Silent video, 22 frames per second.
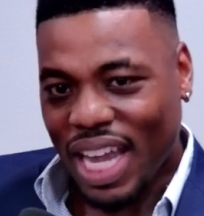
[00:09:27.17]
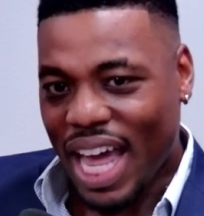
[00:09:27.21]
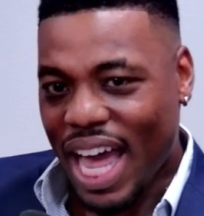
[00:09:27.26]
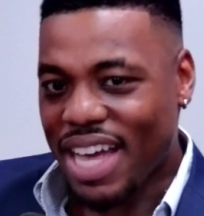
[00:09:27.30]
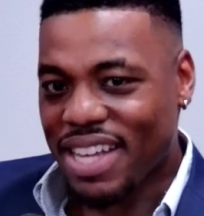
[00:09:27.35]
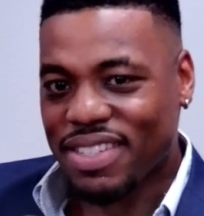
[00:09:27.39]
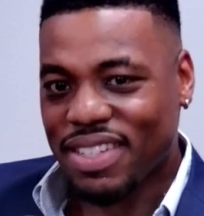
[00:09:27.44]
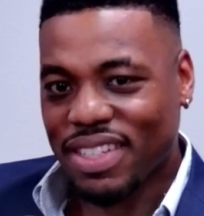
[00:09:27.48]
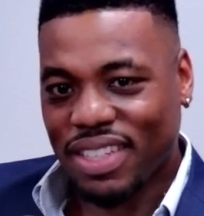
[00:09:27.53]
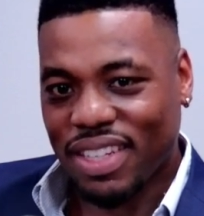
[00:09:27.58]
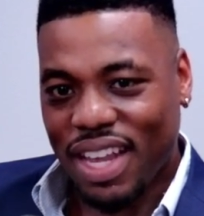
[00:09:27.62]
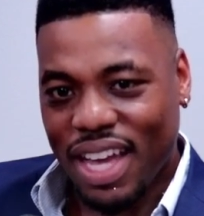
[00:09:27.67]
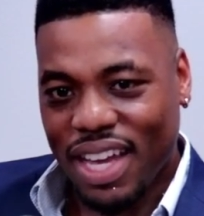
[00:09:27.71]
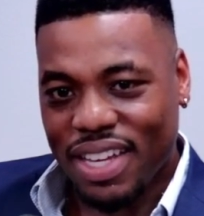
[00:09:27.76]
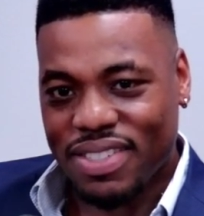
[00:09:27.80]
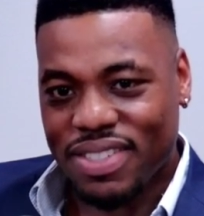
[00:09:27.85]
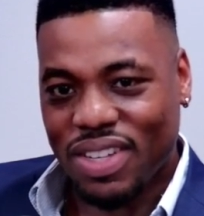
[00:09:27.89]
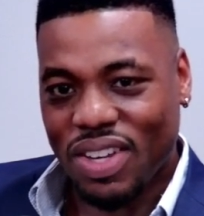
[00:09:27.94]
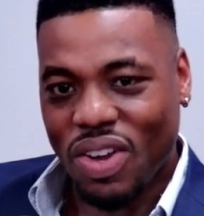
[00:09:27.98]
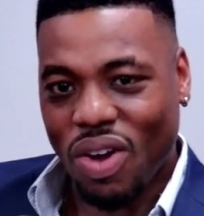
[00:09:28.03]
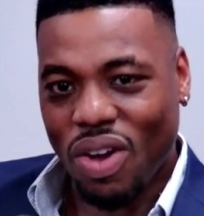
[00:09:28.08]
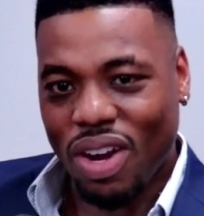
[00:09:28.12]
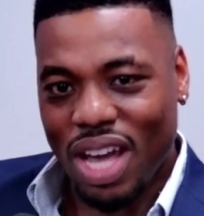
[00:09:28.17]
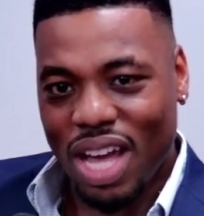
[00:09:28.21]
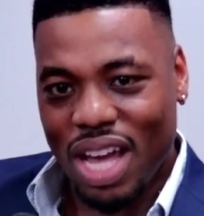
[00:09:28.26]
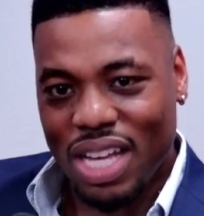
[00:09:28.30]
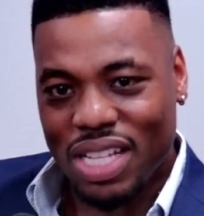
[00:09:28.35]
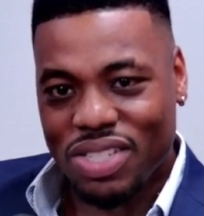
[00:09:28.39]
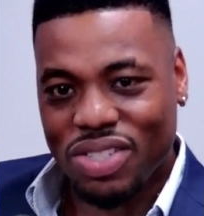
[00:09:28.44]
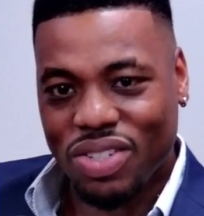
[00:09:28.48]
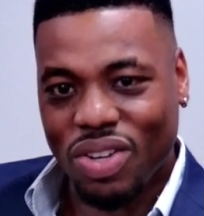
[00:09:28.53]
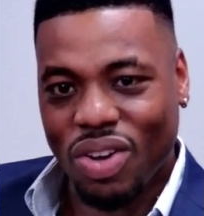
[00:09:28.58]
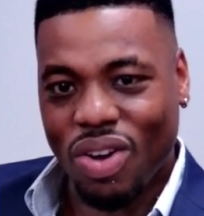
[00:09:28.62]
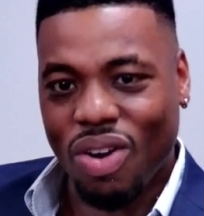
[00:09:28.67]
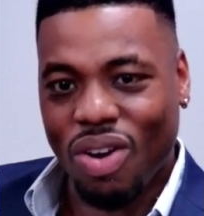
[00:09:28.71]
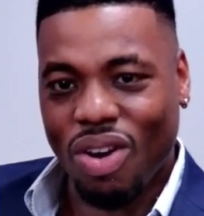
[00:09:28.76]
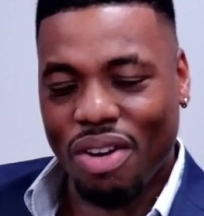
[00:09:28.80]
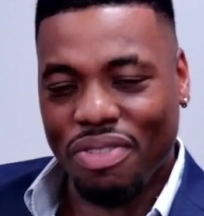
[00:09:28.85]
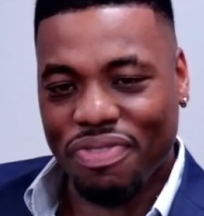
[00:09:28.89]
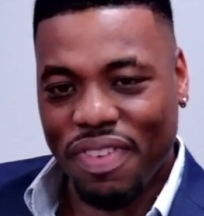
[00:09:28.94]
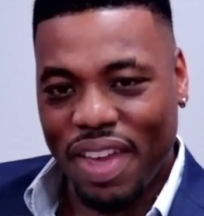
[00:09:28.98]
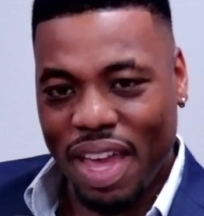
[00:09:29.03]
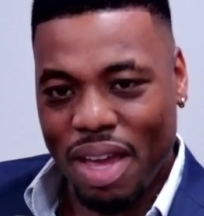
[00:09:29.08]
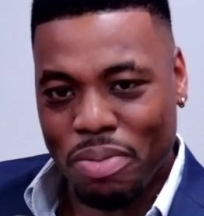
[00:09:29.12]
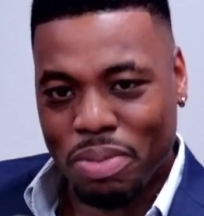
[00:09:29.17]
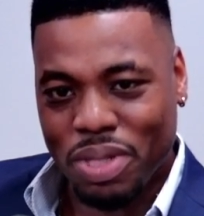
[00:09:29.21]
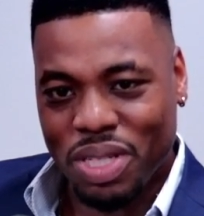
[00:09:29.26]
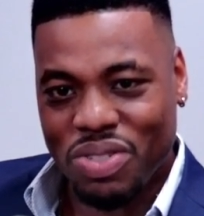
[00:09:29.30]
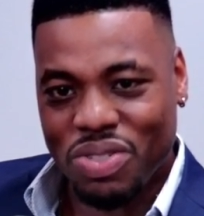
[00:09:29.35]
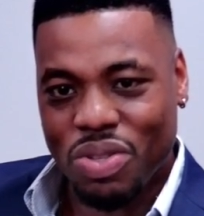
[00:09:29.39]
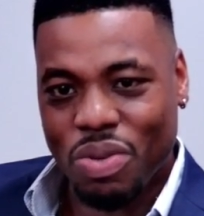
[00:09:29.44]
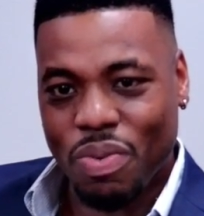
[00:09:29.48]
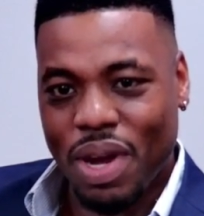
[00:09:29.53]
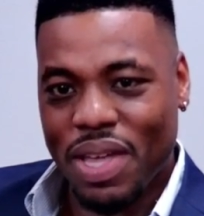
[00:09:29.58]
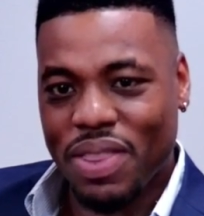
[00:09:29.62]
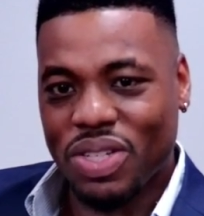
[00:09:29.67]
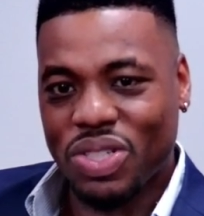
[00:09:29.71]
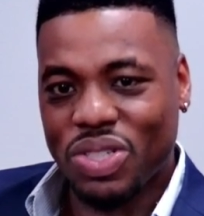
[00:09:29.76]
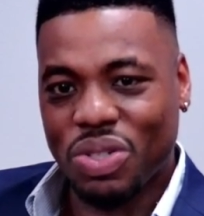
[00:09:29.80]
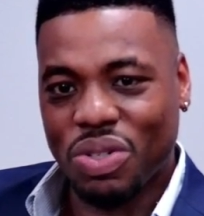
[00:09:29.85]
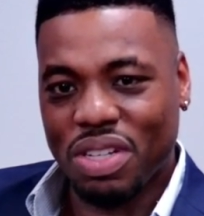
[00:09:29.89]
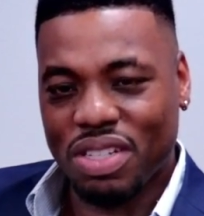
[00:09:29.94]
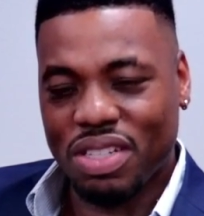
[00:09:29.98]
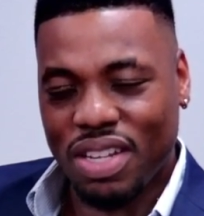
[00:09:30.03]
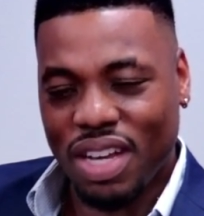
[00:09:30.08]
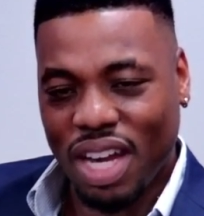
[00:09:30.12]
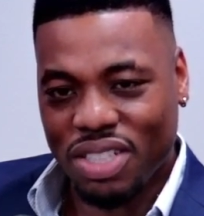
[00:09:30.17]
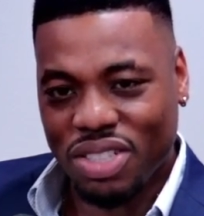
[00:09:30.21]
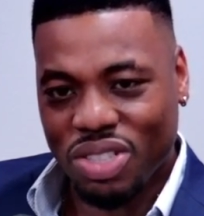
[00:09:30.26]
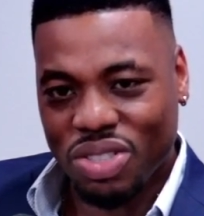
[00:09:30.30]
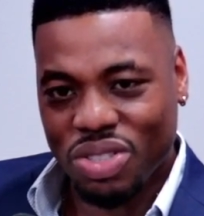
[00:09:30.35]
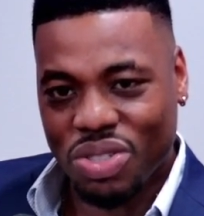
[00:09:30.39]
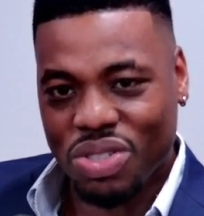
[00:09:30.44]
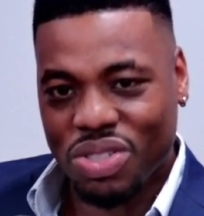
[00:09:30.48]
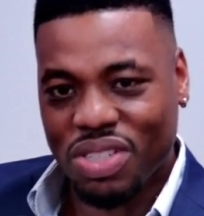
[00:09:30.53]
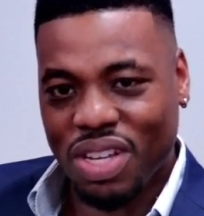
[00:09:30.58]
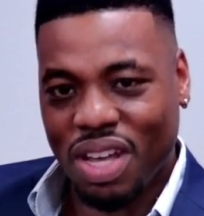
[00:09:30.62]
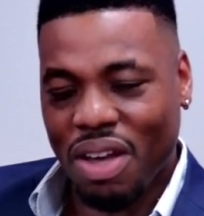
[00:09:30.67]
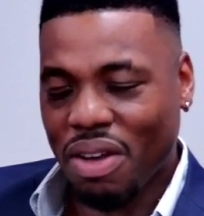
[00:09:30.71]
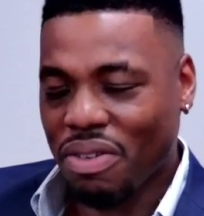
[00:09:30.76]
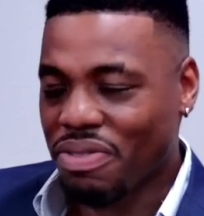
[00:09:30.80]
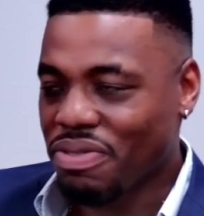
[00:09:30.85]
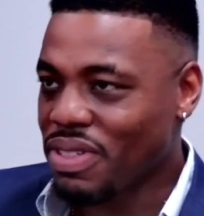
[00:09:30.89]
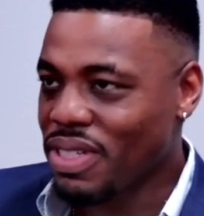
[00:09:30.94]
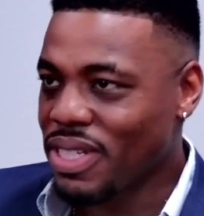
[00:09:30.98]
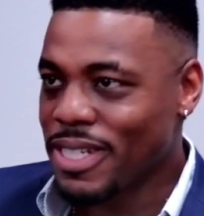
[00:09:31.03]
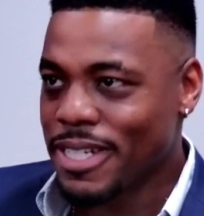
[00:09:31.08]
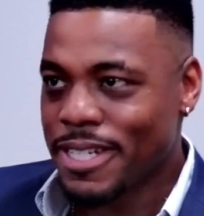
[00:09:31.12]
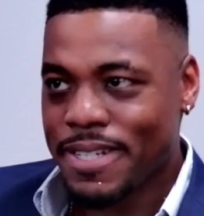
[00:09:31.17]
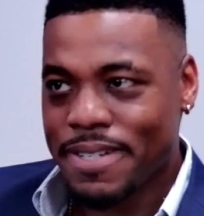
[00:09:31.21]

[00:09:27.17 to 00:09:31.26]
a lasting legacy on us, on our families, the way that you conducted yourself.